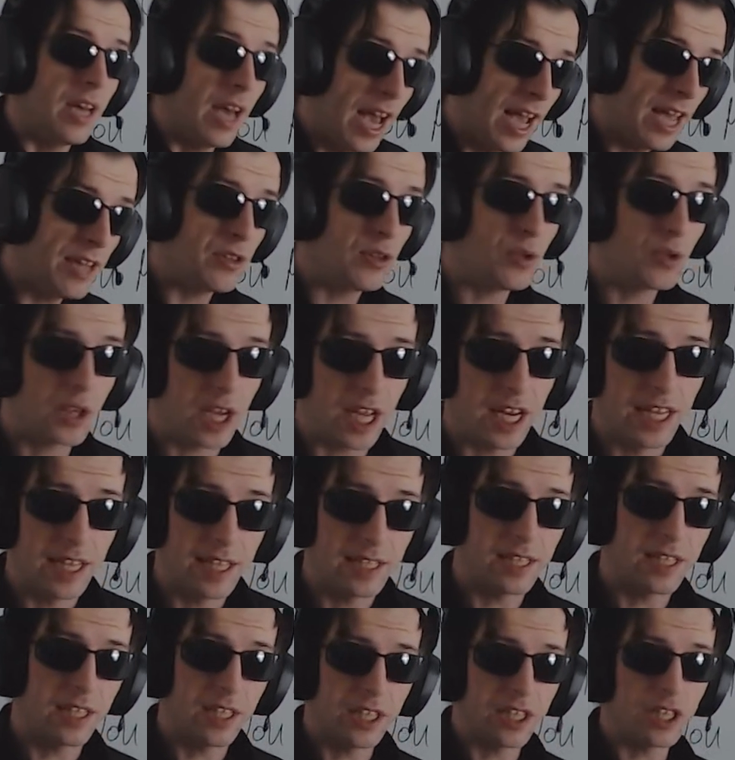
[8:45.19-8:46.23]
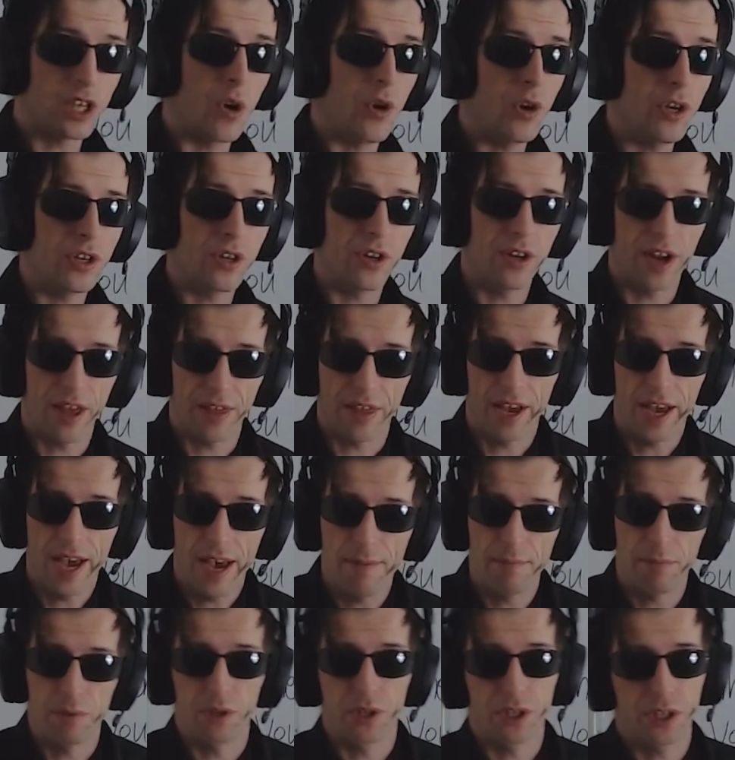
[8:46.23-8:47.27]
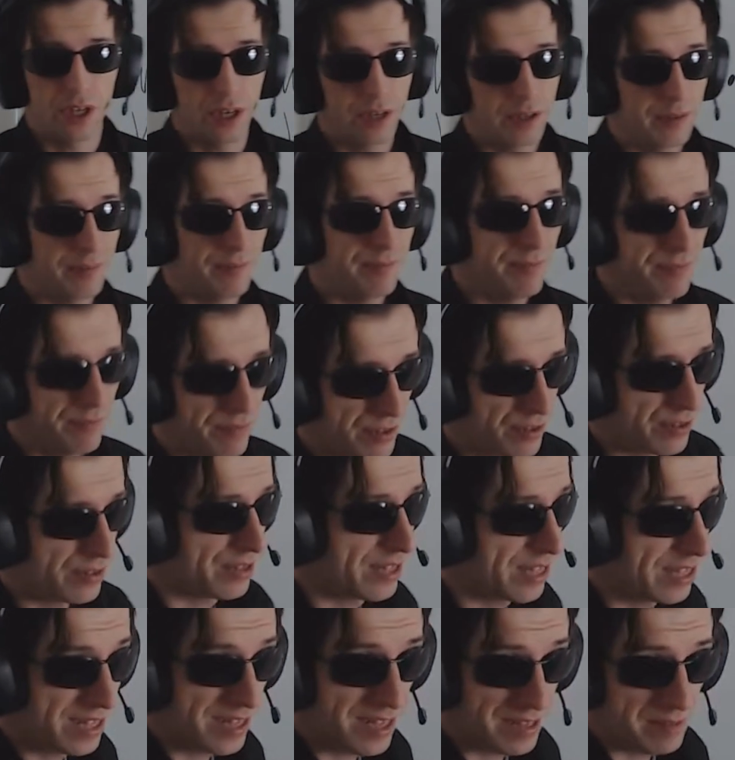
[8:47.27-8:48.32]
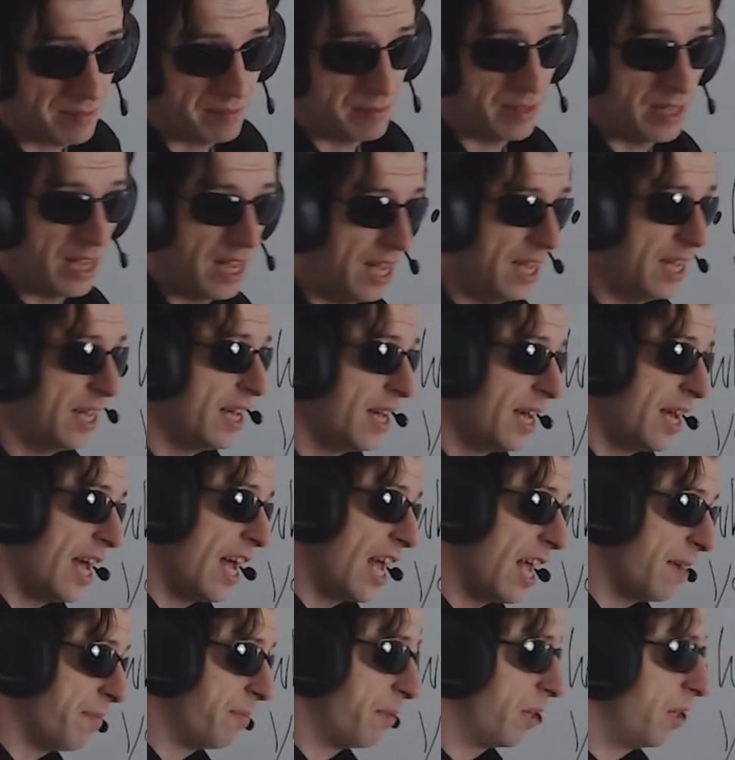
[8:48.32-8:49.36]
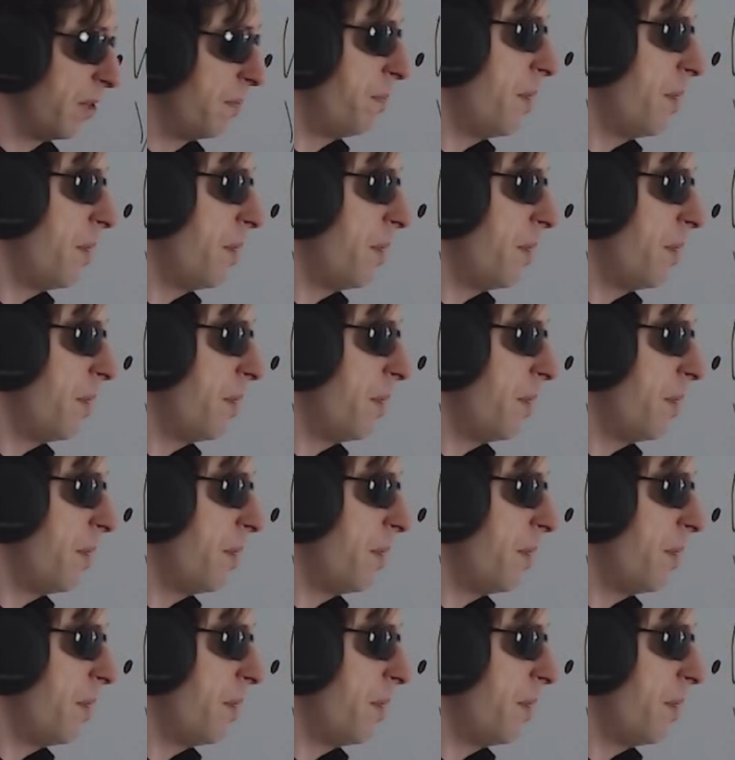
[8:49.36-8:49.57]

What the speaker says: and you can instantly go into another ambush. Of course, that doesn't help a lot,